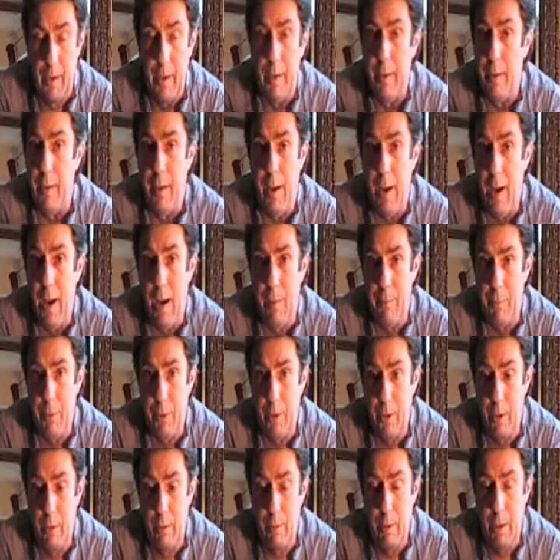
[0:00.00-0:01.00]
of it.
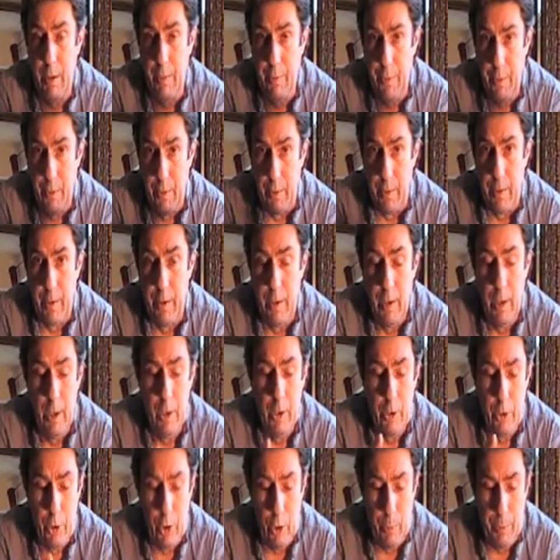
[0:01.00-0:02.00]
Absolutely fine.
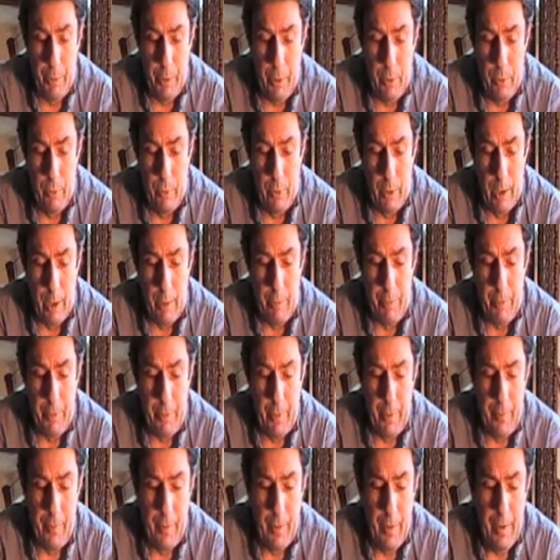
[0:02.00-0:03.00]
Chop it all up.
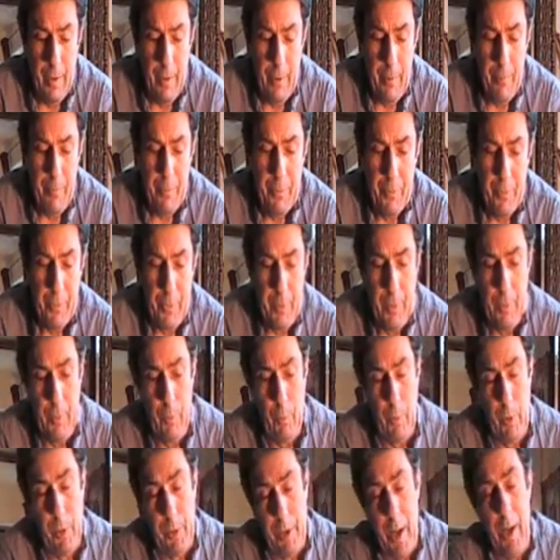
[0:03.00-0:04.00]
Now
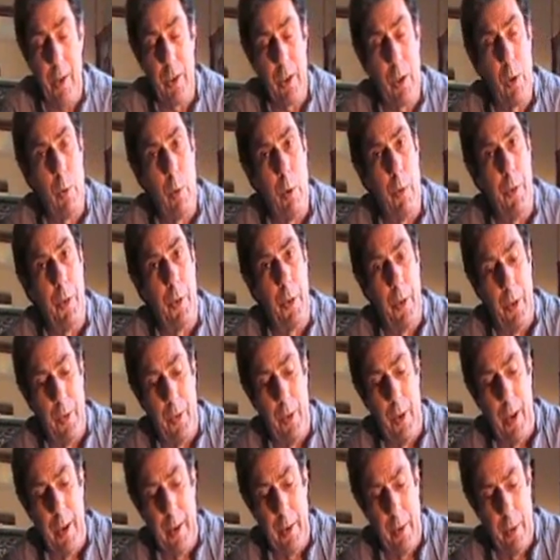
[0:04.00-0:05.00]
we'll get to
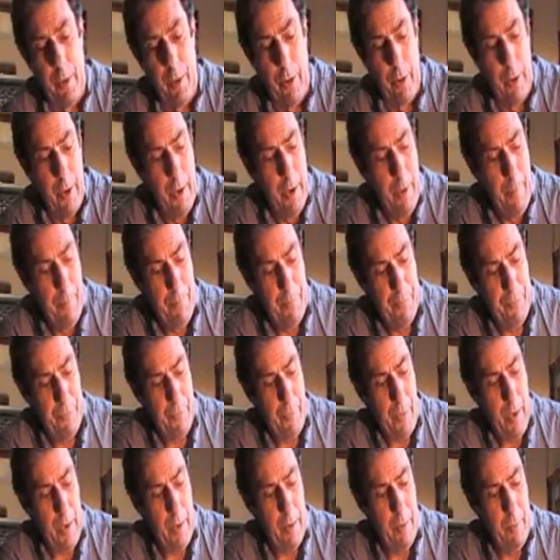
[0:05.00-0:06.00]
quantities later on.
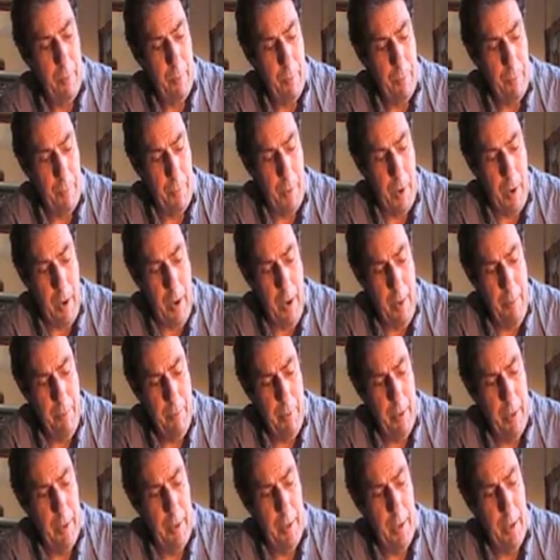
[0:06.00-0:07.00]
But
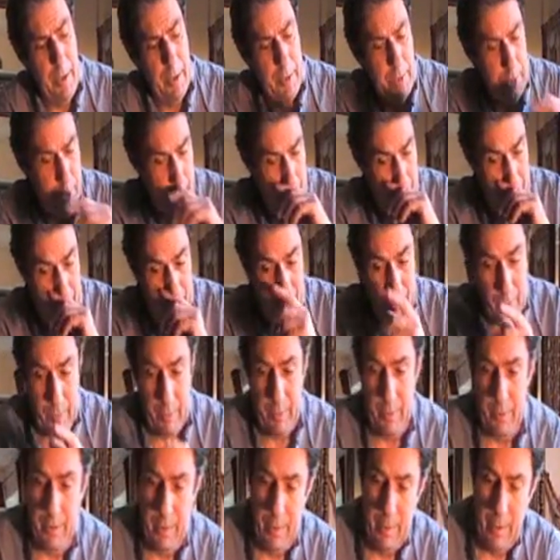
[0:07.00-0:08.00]
henbane has
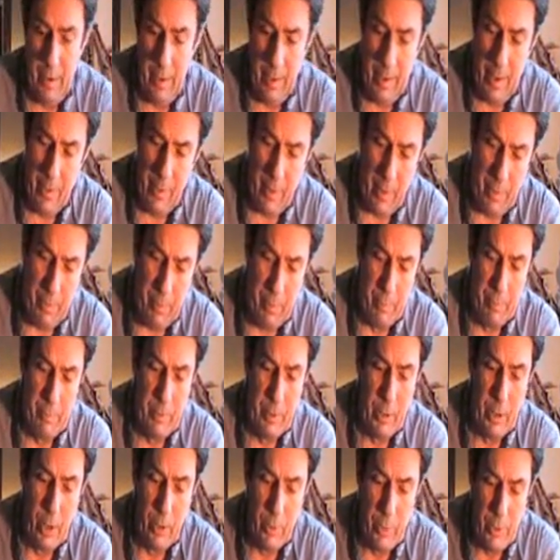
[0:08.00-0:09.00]
another
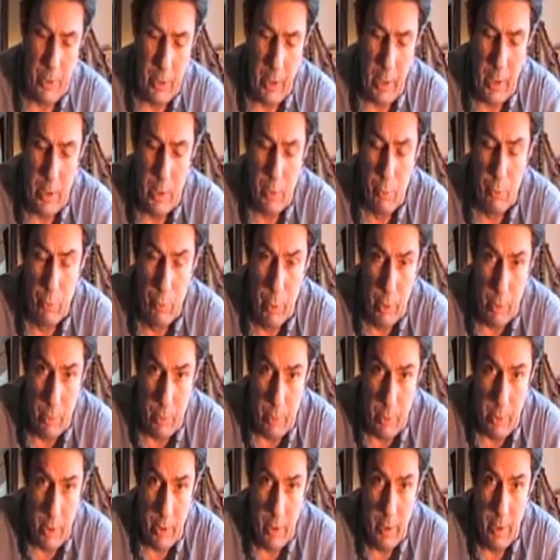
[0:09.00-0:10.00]
use. It's
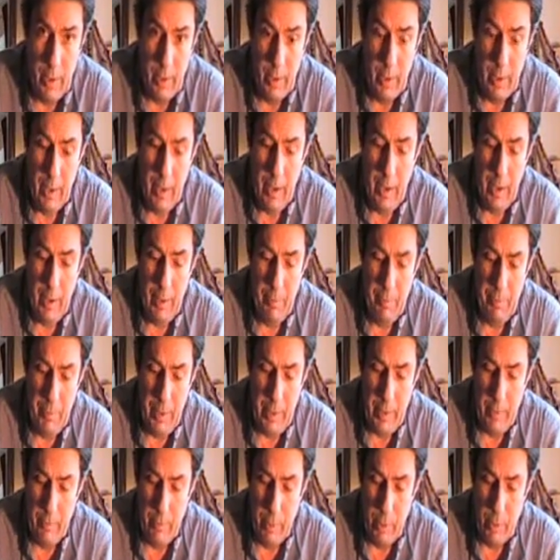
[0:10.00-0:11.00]
root.
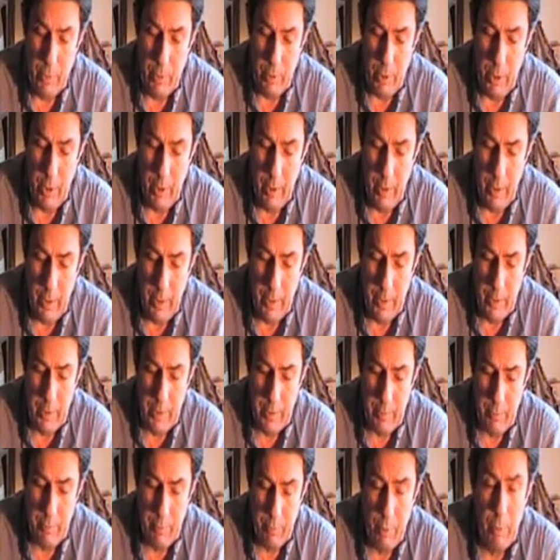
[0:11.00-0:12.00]
Henbane root
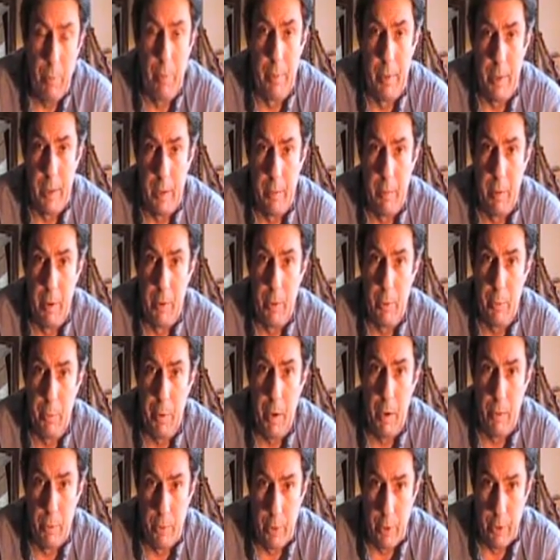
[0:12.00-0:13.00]
is probably the most
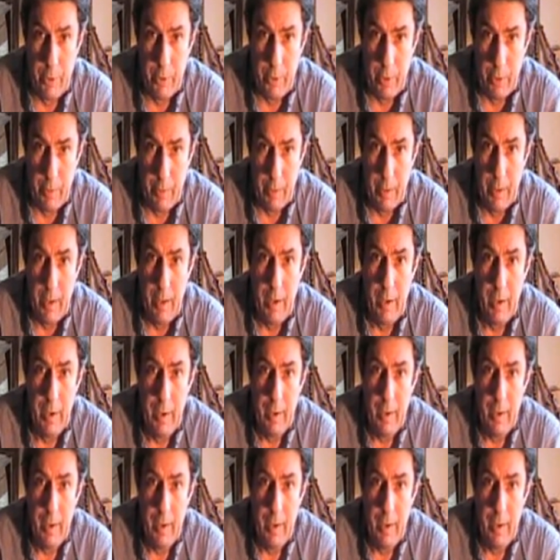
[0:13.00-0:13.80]
potent of it,